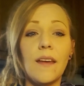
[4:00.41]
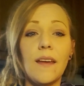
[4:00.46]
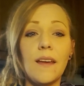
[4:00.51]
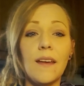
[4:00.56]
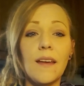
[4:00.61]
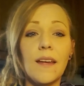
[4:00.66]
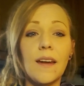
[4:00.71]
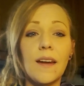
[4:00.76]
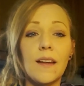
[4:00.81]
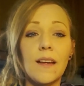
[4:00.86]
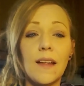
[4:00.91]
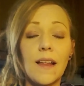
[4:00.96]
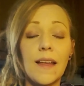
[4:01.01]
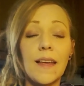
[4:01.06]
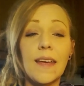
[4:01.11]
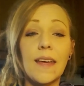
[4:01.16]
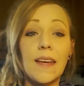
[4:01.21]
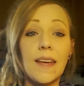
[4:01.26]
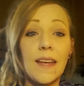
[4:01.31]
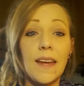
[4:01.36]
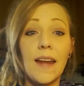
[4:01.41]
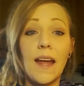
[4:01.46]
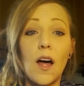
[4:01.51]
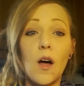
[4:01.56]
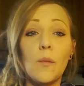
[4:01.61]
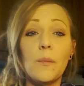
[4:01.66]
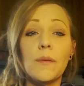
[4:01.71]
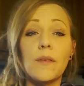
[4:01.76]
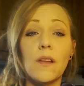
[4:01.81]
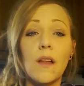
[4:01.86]
and it can
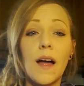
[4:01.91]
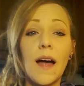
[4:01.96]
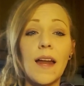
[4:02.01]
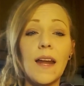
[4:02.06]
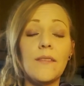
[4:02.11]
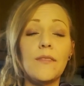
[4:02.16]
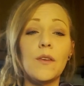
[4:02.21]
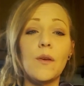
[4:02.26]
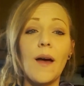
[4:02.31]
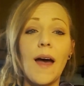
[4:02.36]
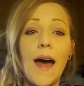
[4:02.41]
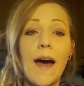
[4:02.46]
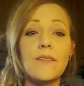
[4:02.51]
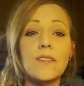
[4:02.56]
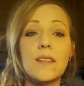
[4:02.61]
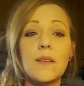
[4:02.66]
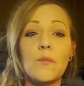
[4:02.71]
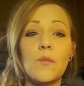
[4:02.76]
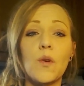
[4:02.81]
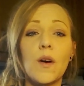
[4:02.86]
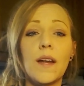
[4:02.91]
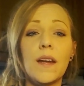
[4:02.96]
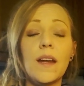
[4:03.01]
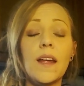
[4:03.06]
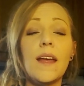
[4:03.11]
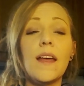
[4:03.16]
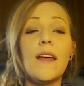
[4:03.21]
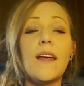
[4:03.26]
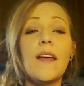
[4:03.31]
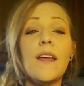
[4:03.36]
help a lot if you have someone
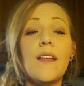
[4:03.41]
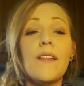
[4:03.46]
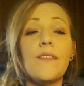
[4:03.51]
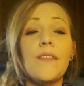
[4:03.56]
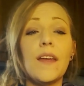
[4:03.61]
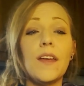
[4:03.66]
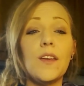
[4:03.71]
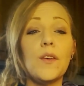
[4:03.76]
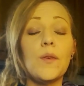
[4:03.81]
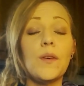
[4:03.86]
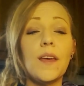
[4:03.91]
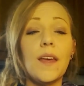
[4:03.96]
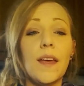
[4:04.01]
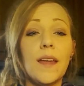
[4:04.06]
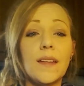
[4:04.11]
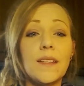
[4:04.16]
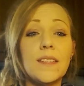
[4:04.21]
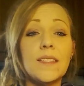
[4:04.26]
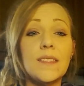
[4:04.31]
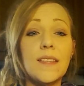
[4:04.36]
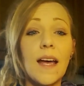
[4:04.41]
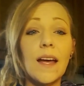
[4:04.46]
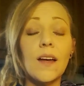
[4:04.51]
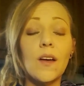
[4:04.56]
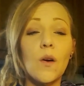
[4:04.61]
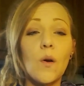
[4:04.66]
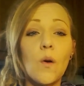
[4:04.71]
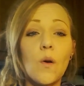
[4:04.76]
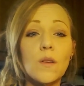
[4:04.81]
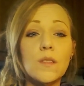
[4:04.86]
that you can set
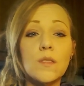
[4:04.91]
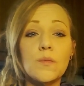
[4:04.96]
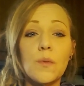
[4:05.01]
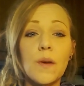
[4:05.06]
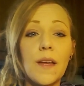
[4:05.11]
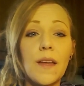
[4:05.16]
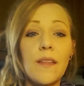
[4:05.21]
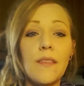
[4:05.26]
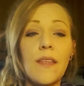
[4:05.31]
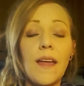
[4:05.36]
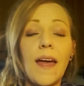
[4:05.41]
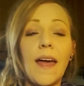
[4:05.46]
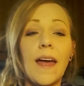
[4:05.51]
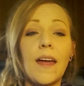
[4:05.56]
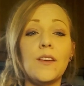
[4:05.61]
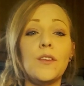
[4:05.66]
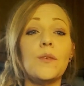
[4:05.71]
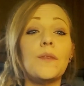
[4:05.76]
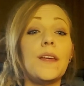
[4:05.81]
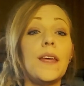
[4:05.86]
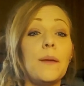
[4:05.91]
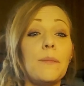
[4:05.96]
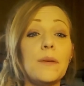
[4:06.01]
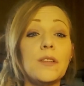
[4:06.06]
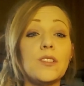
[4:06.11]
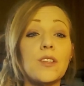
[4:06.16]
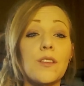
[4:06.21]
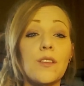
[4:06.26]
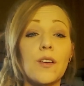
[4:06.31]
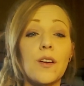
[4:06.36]
goals with and you keep each
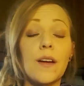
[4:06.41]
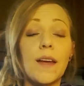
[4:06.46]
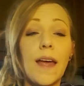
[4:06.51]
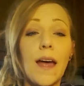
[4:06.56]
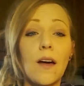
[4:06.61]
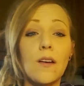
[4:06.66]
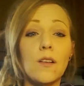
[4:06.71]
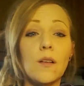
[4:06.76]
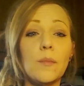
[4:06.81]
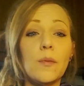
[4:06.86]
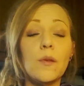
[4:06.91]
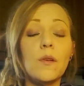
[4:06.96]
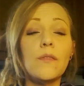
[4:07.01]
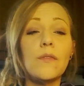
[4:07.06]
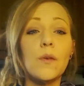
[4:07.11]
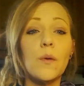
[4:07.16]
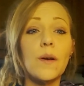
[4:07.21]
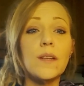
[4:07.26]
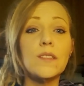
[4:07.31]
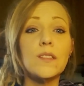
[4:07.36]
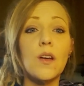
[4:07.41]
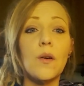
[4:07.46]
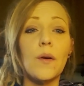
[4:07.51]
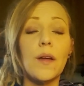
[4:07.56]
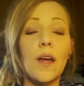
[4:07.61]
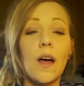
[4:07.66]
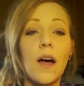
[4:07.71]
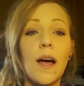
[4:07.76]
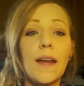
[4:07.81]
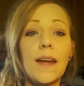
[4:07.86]
other accountable for what's going
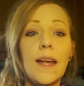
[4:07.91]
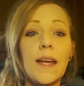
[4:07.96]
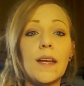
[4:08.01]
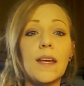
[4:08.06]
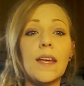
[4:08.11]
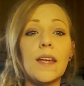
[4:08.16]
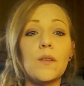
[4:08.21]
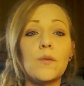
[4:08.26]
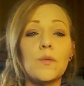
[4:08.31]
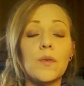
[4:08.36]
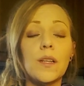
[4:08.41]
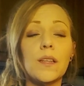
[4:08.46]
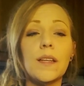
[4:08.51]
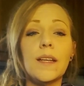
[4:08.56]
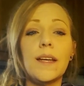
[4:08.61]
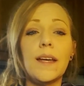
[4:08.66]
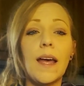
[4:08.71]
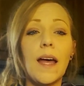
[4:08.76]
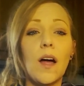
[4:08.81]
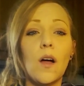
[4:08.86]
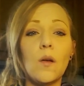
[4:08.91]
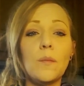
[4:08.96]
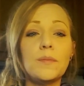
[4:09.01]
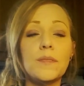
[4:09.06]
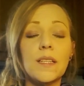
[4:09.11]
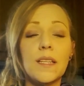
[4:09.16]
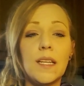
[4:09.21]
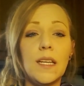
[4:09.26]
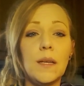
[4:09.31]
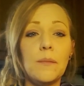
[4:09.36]
on. It can really help to
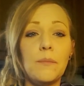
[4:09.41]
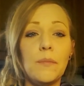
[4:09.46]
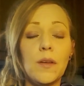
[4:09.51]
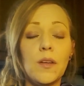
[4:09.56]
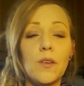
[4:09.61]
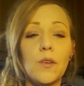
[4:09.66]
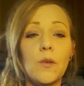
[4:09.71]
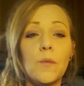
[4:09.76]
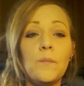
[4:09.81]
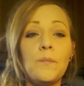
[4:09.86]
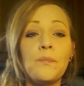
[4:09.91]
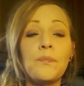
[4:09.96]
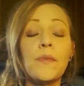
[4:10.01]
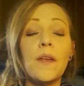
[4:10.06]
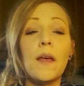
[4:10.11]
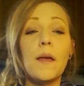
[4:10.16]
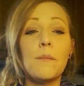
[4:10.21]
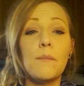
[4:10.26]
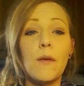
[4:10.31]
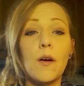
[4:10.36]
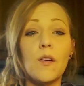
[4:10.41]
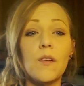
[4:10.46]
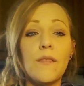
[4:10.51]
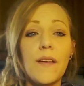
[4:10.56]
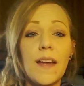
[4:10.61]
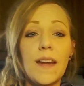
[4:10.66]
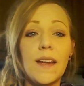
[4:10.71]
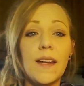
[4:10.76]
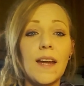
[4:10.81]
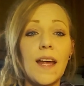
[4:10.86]
keep you
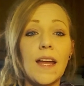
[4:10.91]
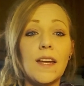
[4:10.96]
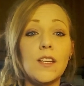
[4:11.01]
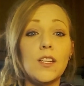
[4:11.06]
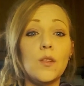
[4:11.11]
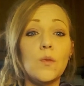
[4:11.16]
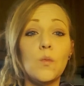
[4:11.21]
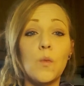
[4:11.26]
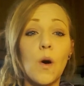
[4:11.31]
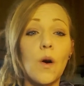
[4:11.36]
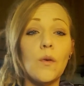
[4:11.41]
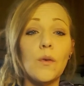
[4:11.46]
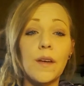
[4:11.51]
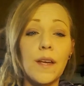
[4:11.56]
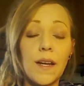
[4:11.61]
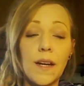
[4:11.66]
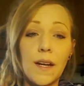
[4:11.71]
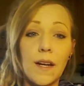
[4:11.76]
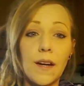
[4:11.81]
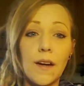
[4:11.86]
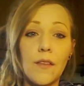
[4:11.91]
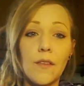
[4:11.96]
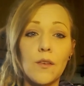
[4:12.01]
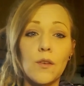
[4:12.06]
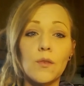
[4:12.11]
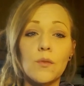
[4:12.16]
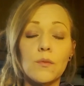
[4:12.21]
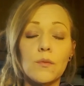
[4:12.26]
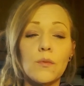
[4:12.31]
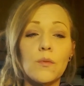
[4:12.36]
motivated, and you won't get in another
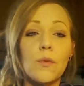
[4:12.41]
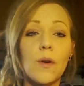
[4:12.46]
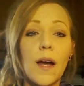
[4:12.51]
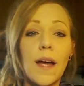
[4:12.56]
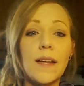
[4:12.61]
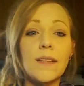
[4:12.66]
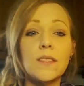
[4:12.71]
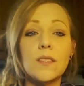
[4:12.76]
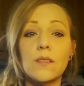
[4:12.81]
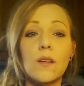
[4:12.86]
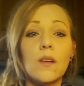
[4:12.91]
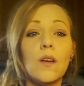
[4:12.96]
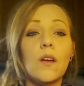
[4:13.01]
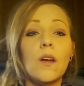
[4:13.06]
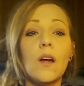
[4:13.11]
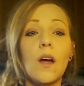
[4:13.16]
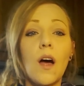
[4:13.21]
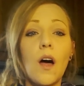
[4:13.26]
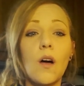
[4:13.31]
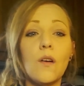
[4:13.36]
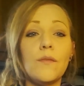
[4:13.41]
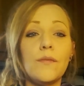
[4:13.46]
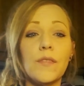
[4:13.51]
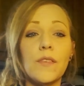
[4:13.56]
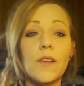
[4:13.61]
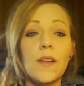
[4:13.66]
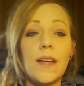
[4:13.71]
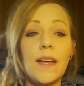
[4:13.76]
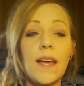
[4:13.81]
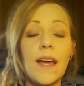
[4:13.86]
rut,
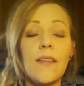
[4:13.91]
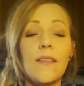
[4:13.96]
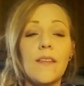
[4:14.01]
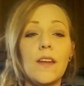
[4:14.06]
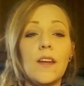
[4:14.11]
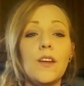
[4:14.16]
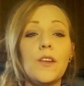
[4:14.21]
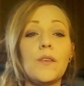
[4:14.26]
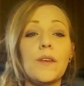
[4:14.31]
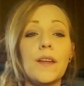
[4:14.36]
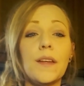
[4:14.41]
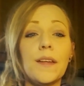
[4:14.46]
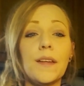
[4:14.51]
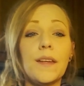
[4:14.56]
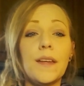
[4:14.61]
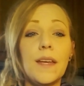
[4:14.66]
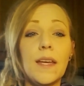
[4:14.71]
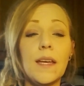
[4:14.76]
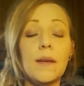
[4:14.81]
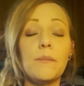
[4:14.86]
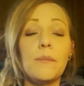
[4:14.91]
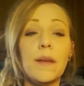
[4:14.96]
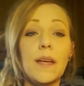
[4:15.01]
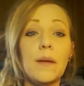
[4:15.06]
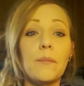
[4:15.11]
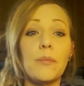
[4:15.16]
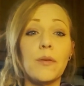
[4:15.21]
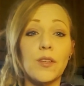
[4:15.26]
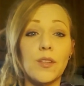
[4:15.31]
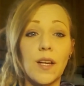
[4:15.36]
hopefully, and then you can keep being
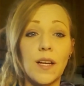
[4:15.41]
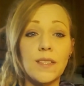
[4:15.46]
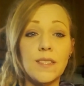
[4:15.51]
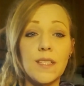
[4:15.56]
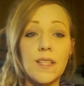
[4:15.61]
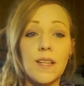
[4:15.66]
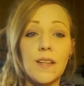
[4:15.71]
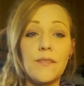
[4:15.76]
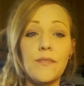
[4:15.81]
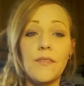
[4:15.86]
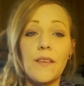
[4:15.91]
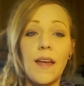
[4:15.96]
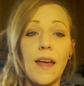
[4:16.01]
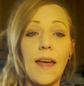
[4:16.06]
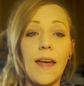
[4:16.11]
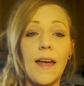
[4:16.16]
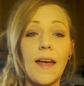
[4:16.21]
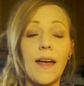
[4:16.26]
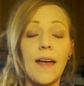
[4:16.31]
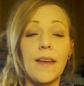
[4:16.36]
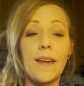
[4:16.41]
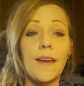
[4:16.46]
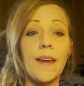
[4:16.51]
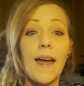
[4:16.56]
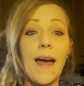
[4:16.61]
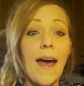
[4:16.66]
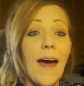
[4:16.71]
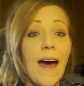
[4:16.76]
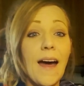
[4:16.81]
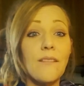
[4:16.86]
productive and
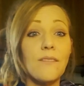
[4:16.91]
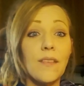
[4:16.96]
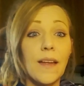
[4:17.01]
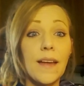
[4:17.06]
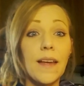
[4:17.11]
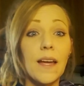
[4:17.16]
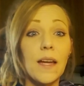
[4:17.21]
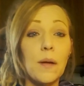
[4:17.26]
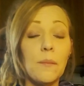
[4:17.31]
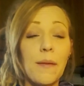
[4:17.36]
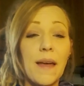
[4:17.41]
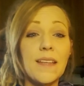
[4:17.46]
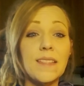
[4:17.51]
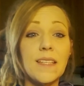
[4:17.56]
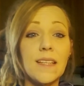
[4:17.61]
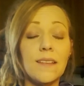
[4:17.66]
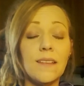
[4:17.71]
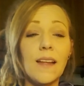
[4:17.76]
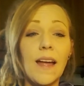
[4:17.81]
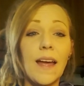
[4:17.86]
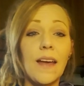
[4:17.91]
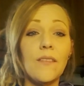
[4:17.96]
have like an amazing life.